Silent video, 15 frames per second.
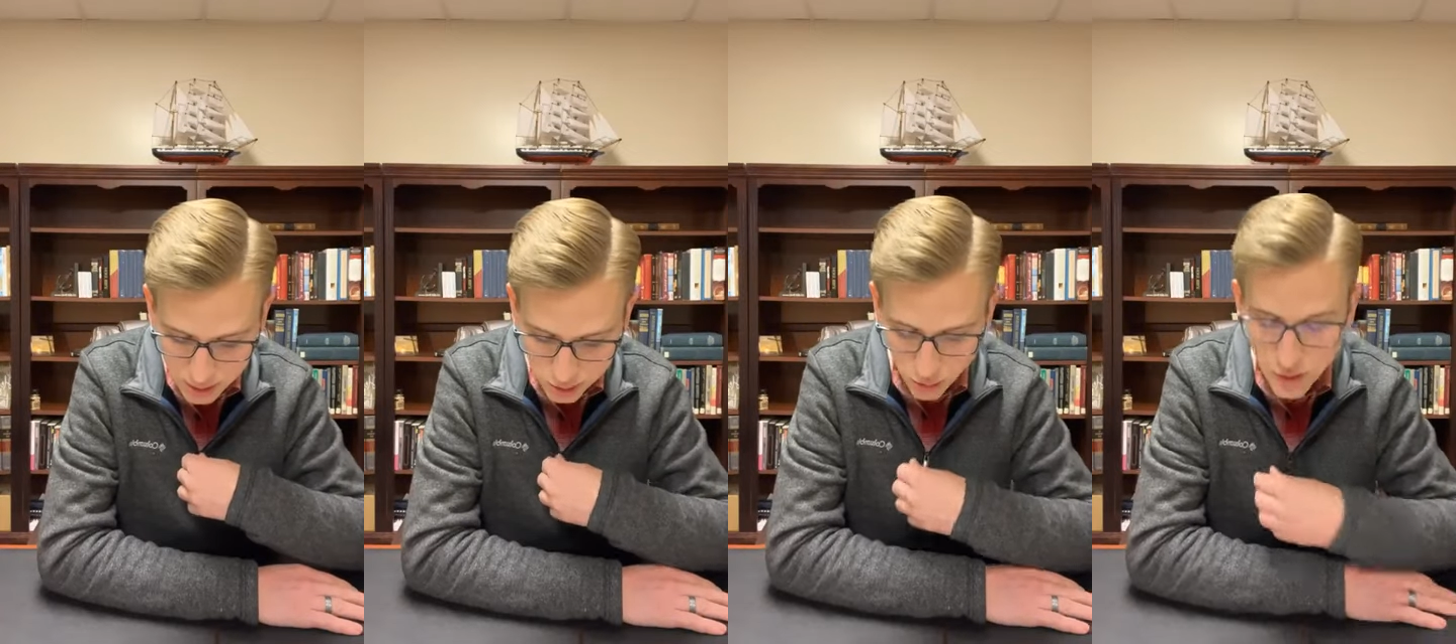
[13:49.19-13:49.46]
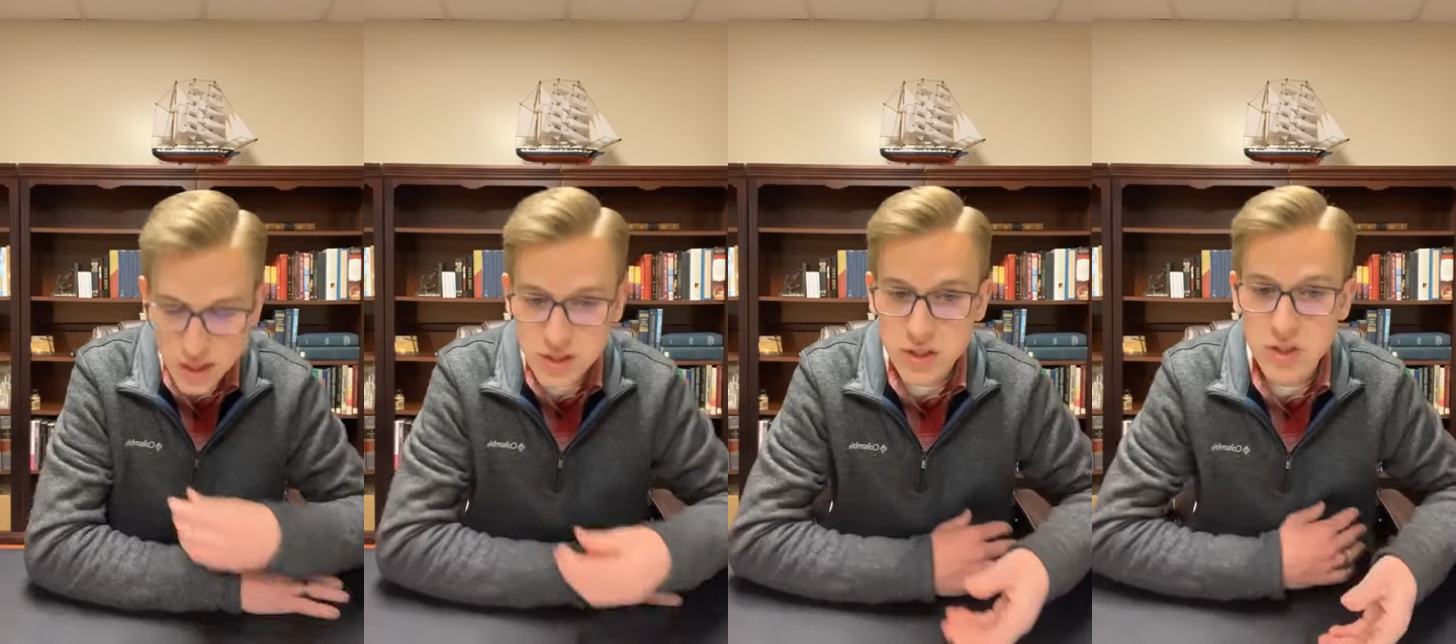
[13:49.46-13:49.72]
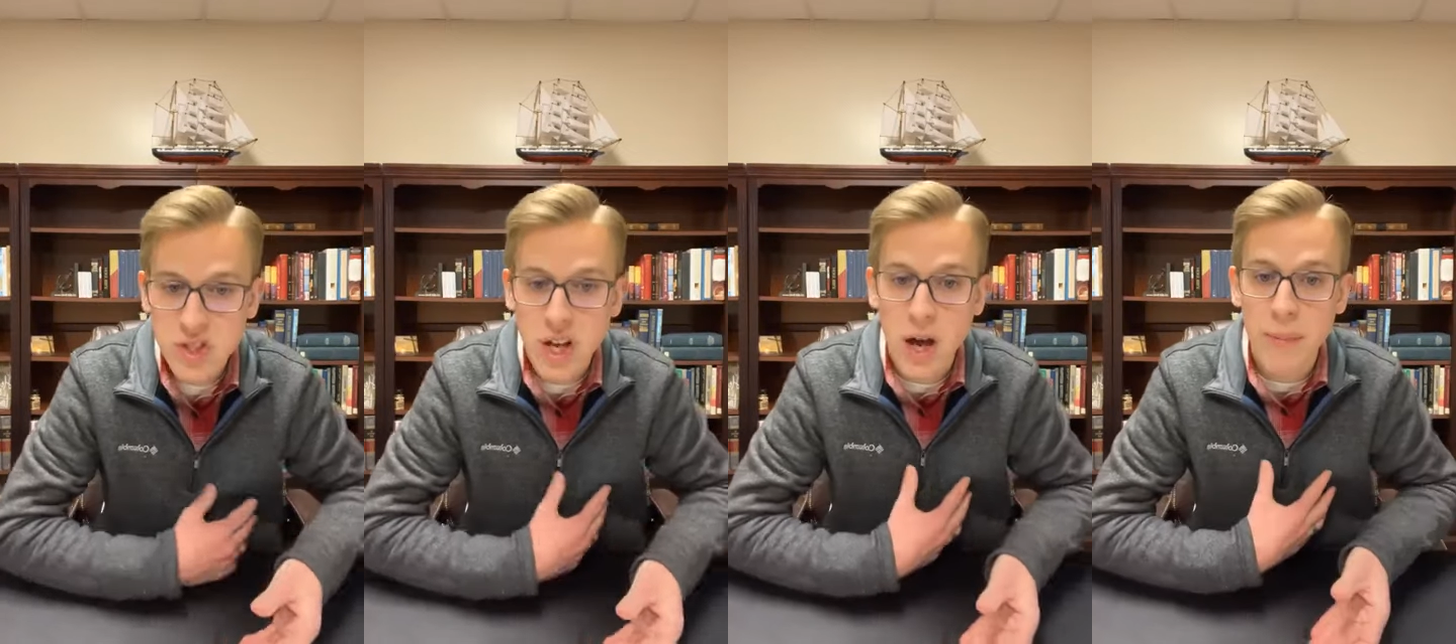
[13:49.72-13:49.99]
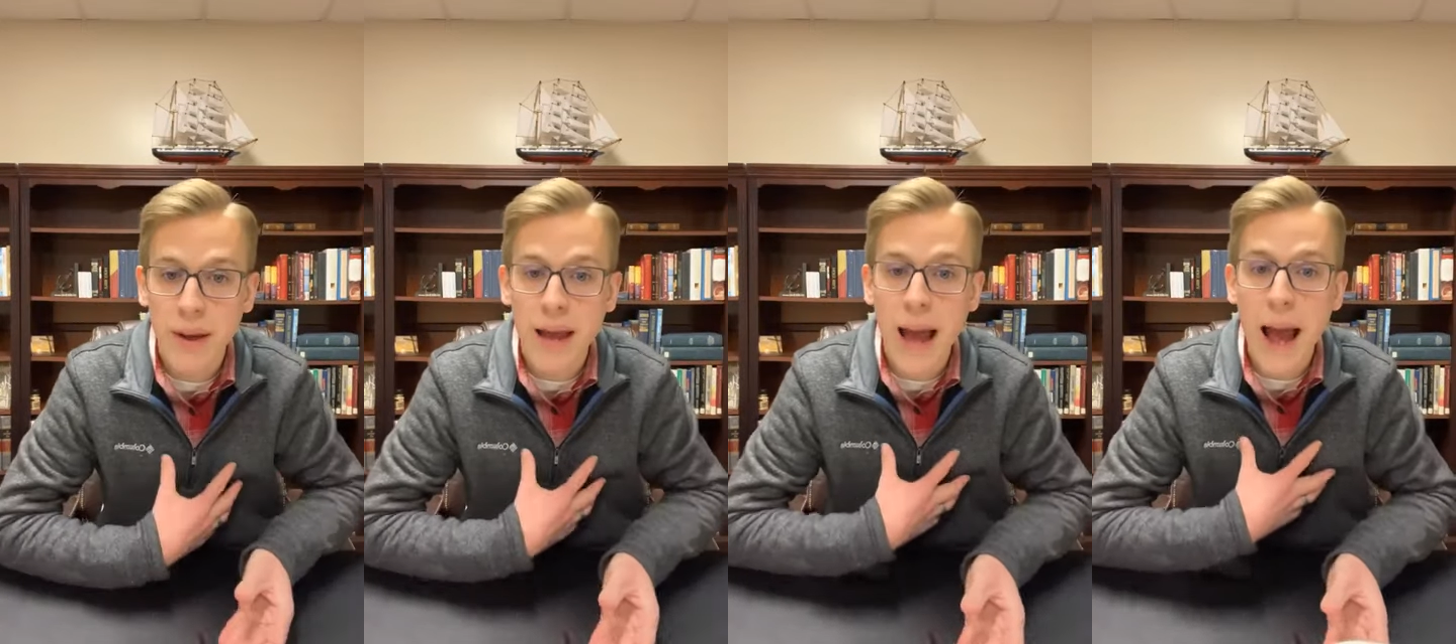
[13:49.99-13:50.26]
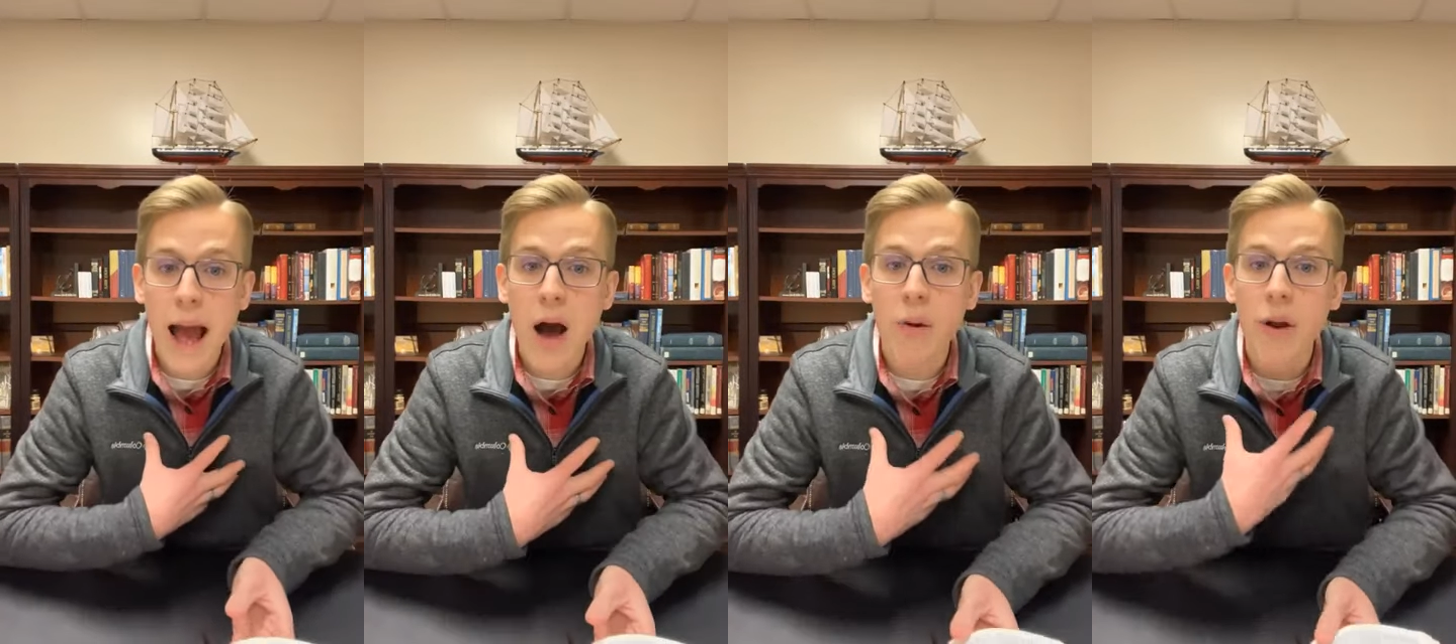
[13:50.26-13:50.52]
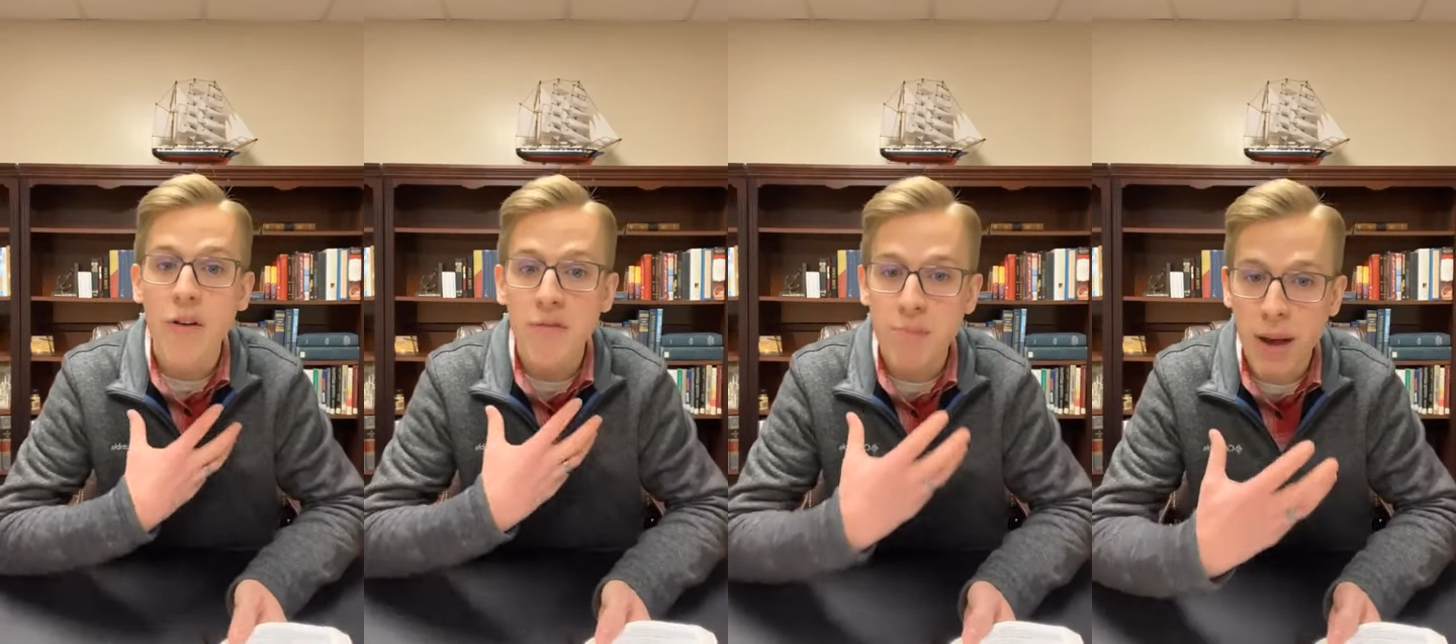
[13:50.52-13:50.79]
So this is coming
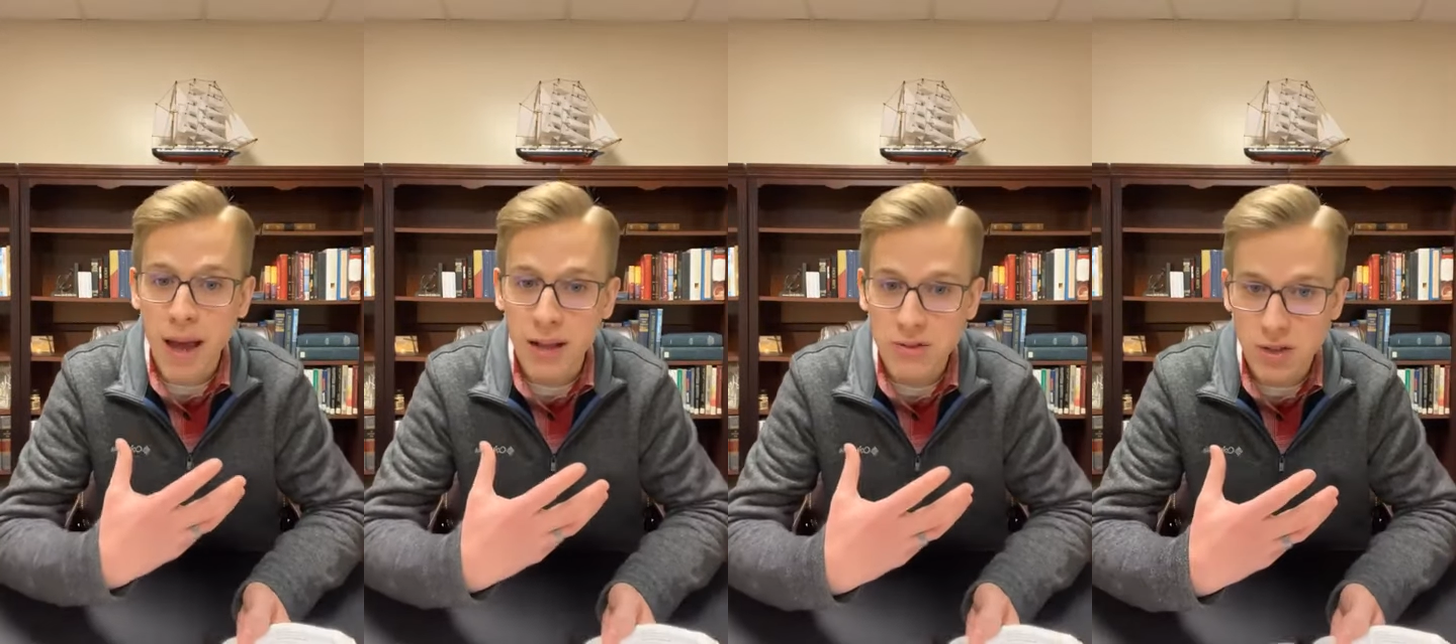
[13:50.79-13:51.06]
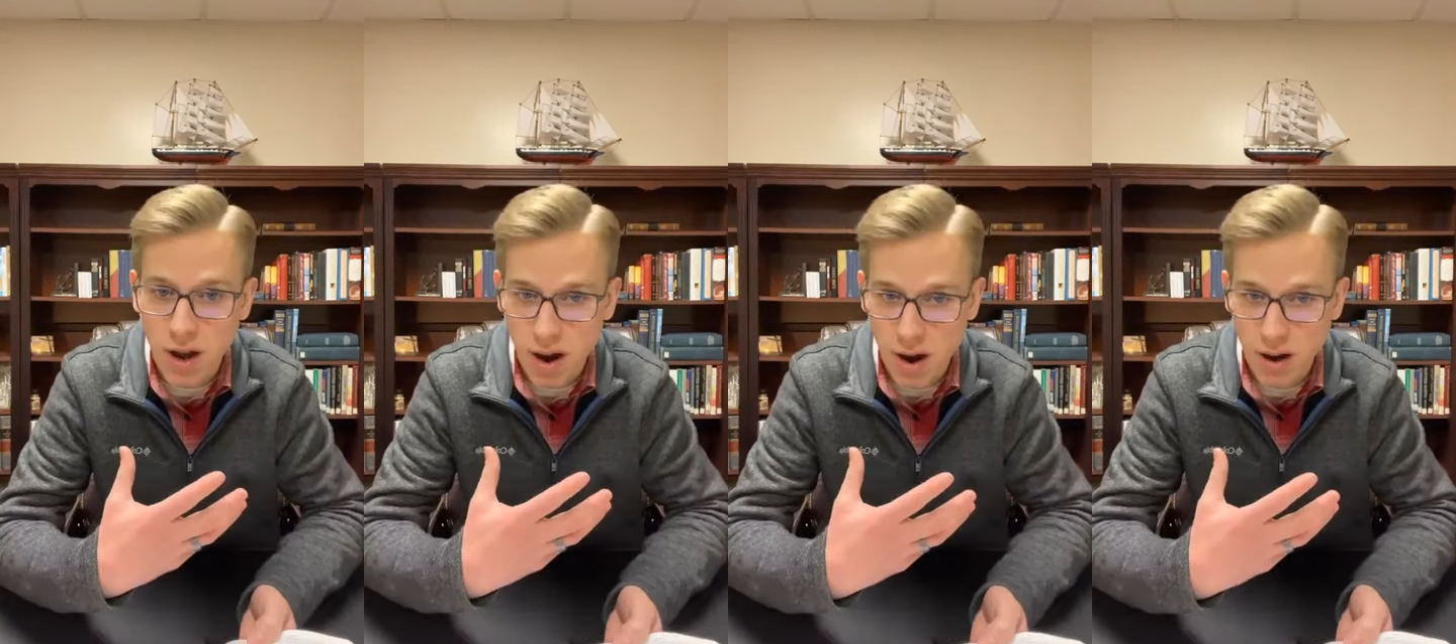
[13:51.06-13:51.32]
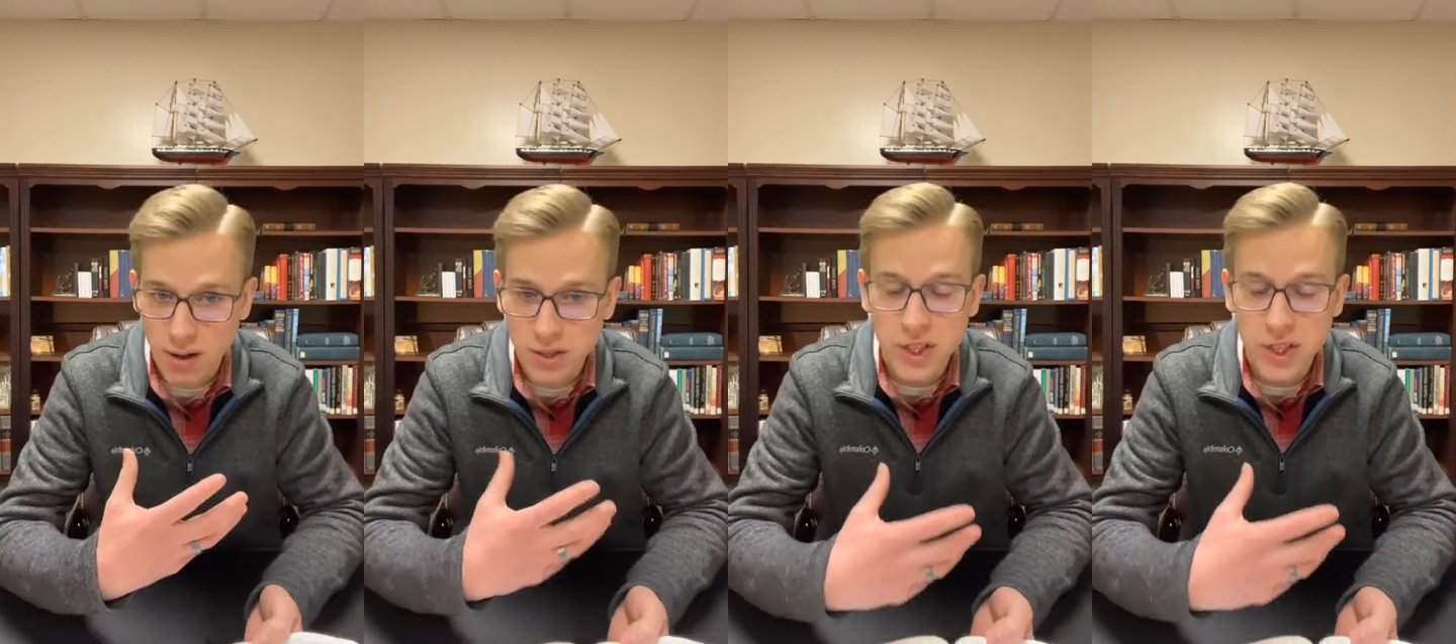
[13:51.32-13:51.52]
out of man's heart.